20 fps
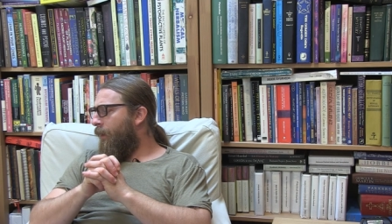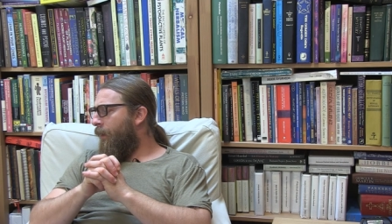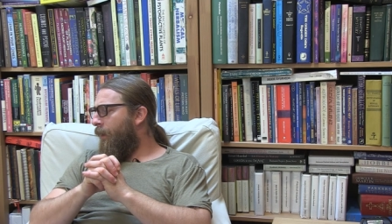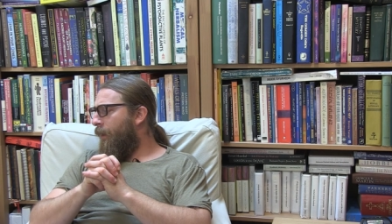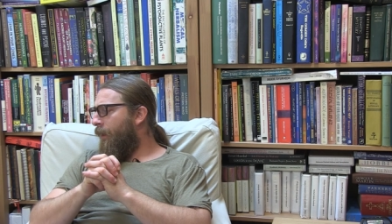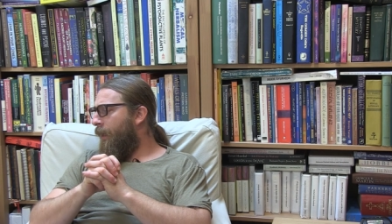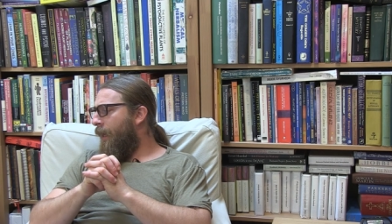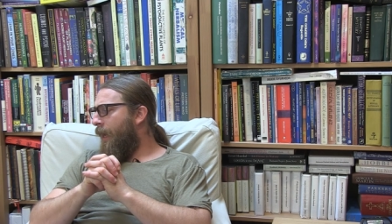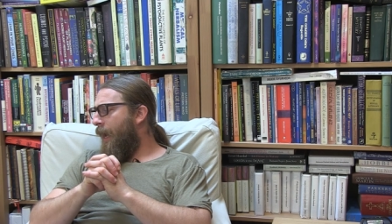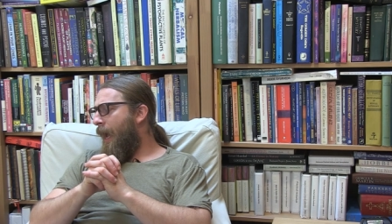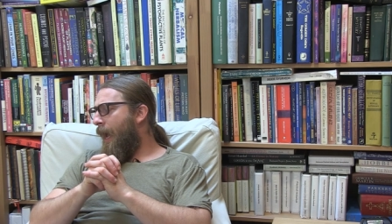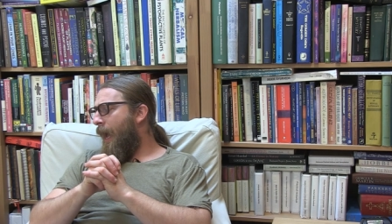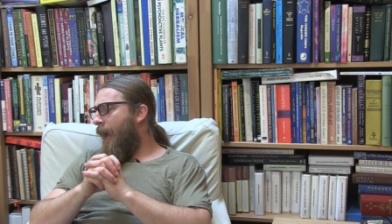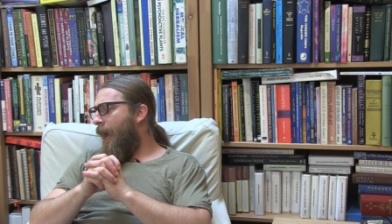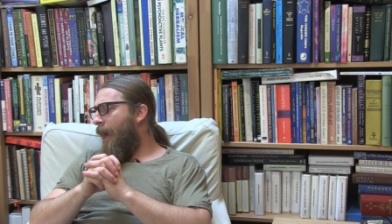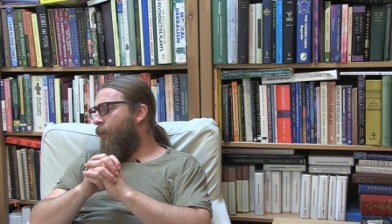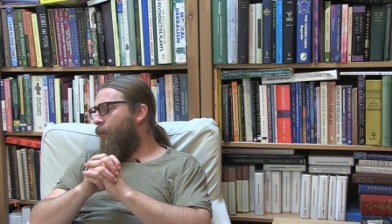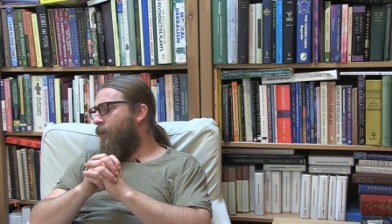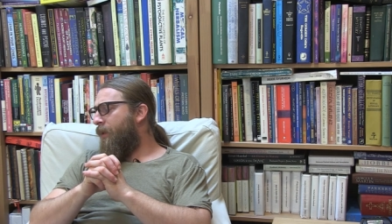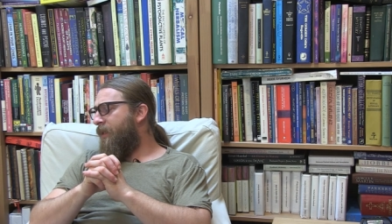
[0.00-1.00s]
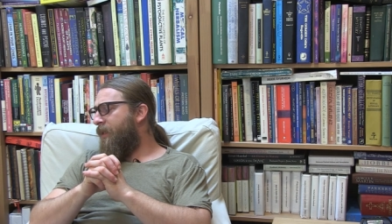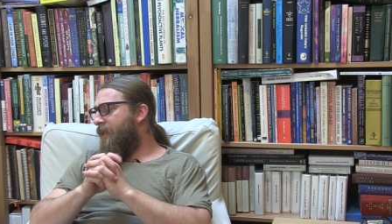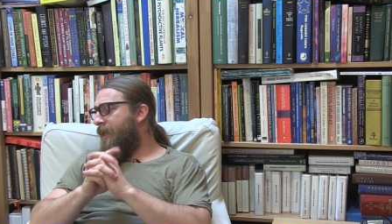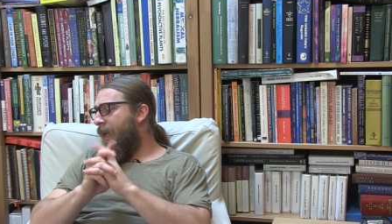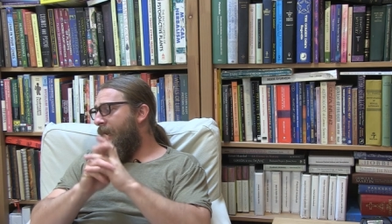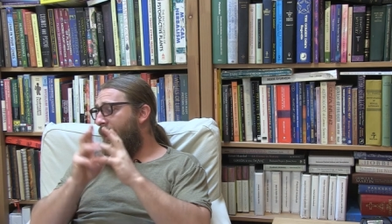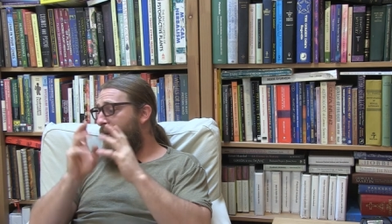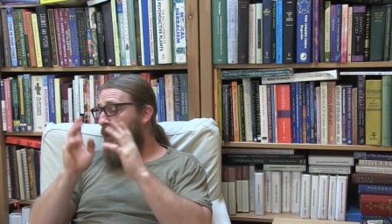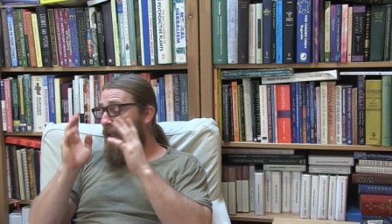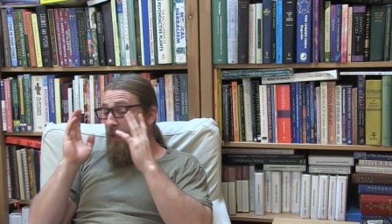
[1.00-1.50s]
yeah, I would
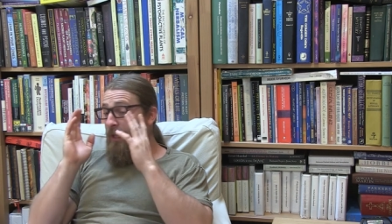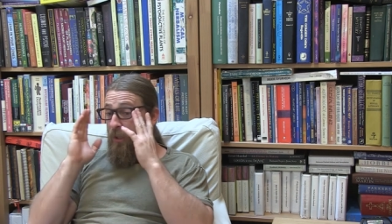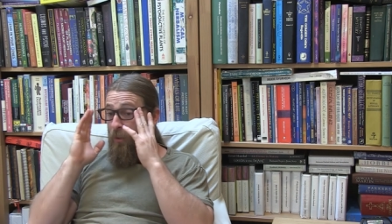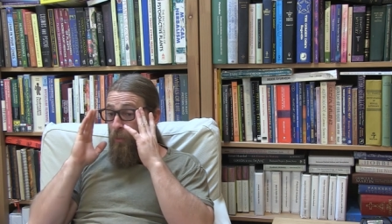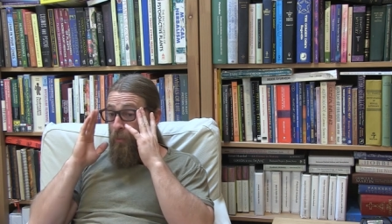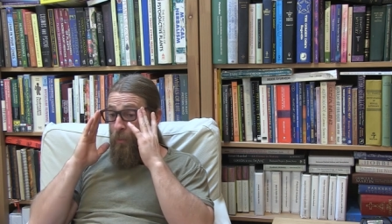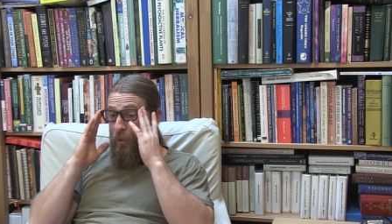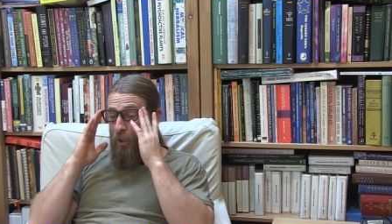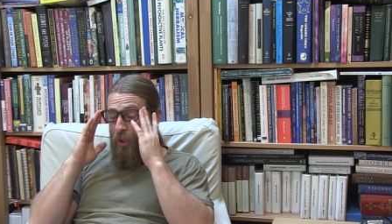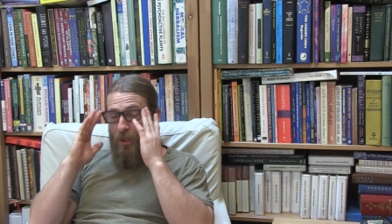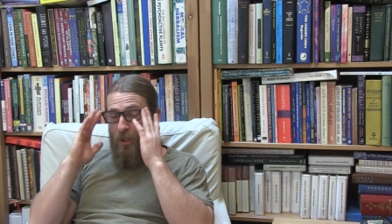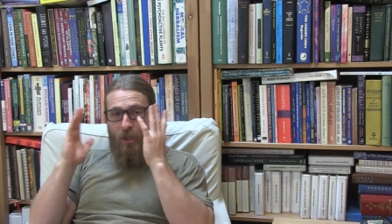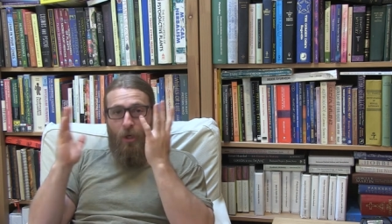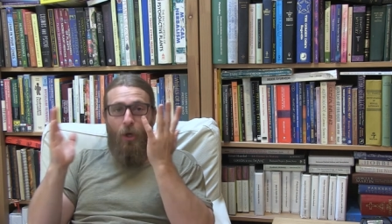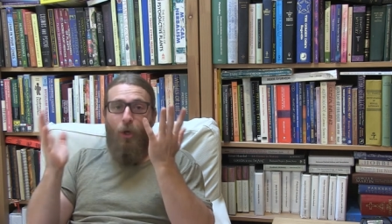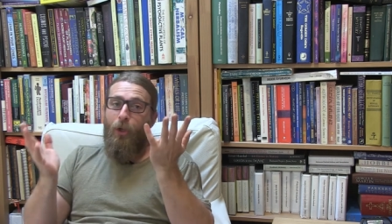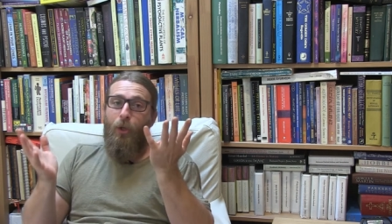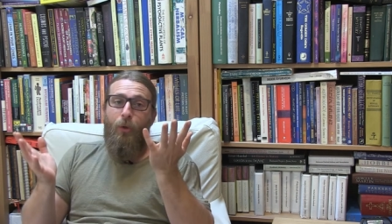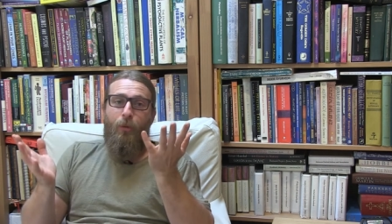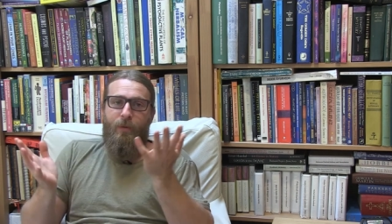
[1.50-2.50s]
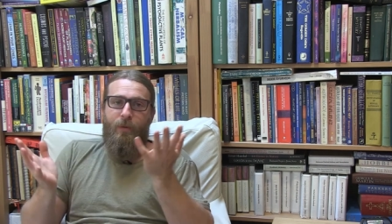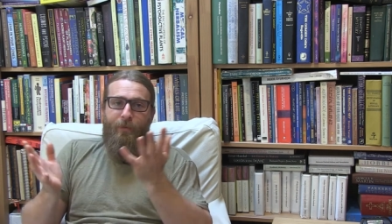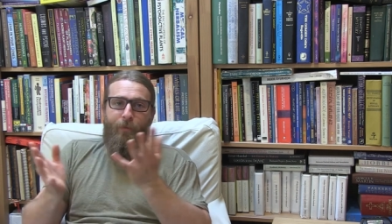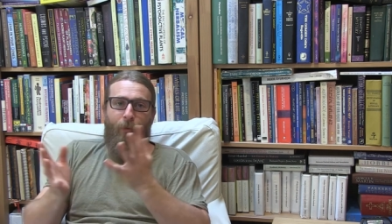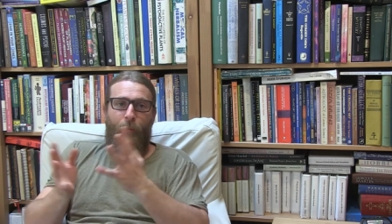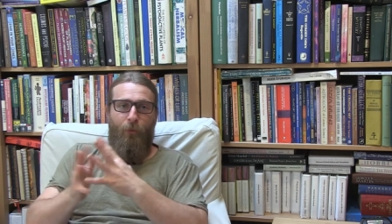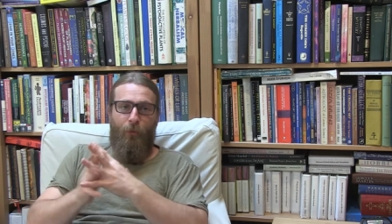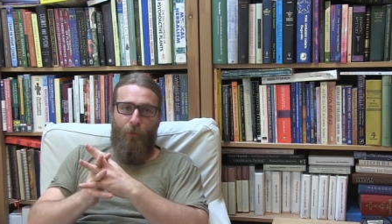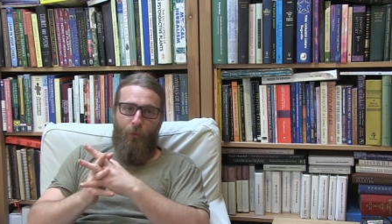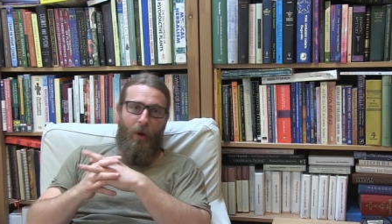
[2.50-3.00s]
say you just use
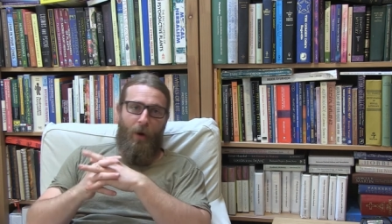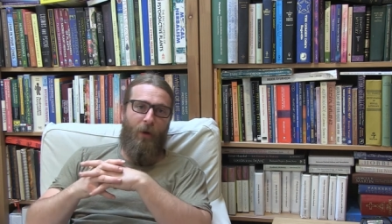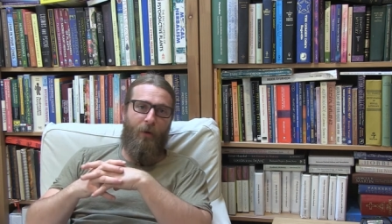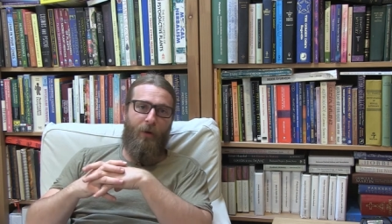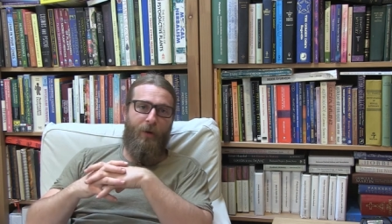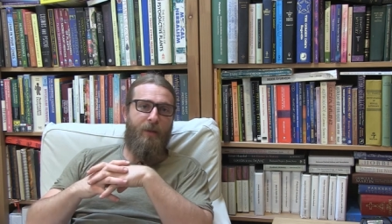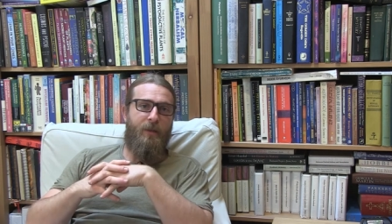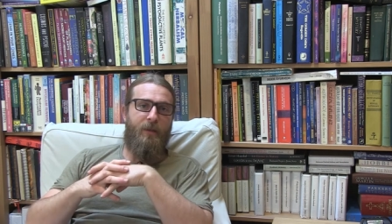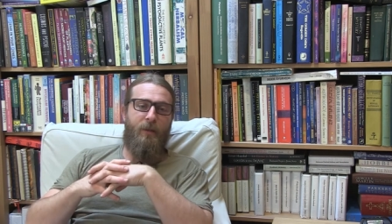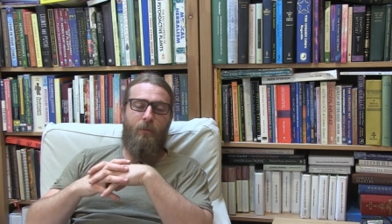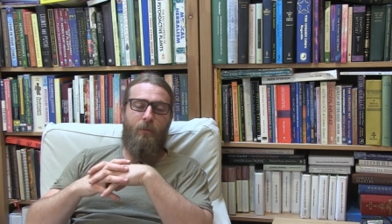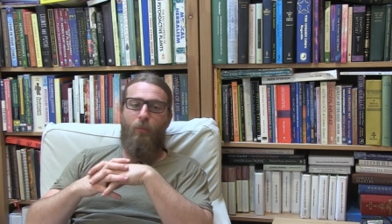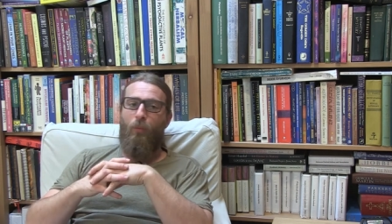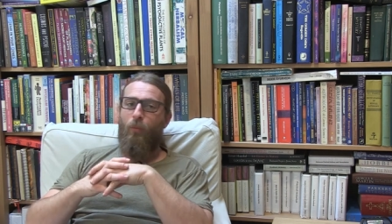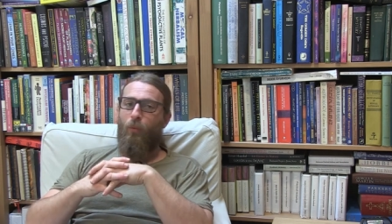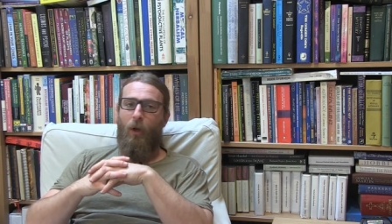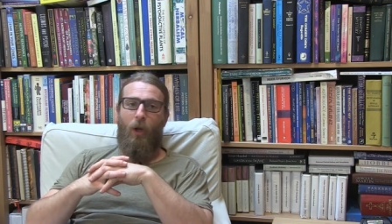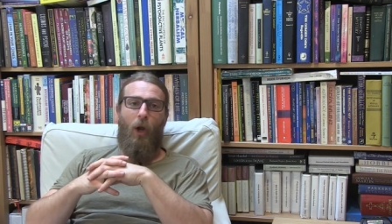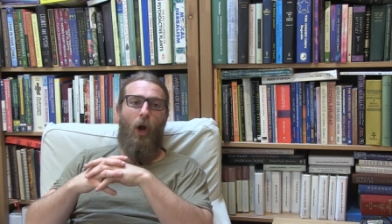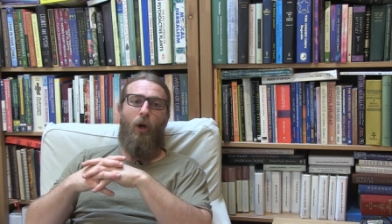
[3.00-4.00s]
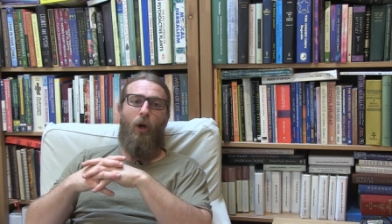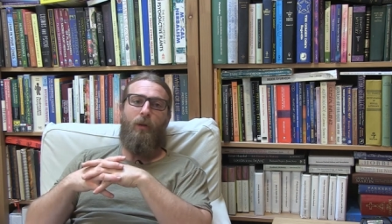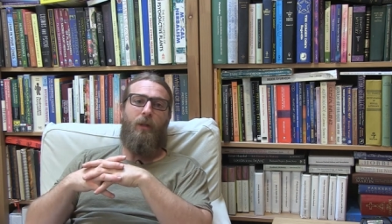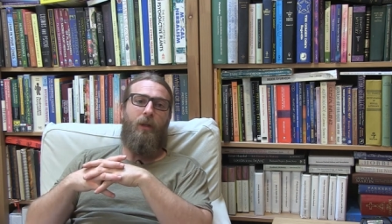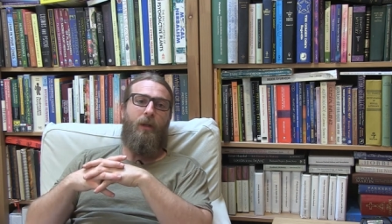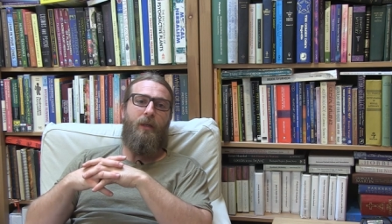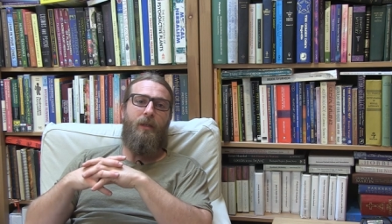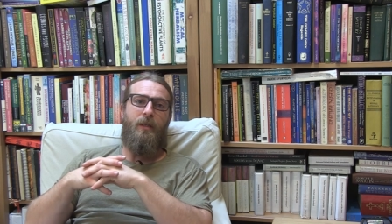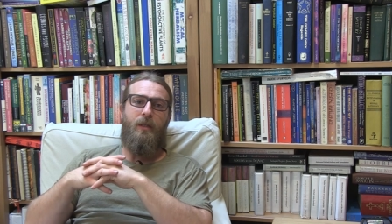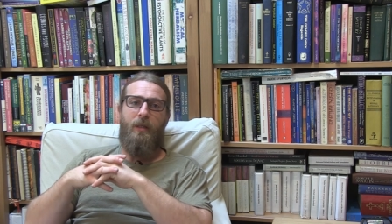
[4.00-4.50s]
vulneraries
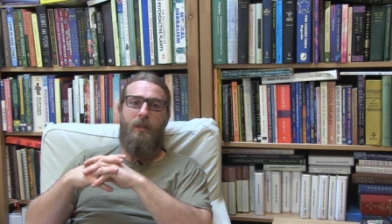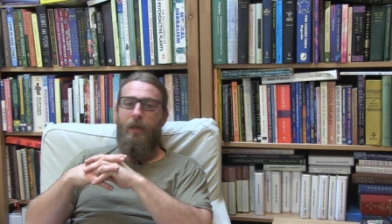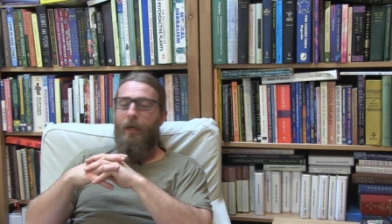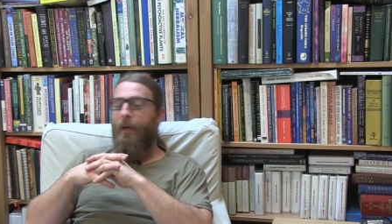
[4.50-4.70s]
regardless.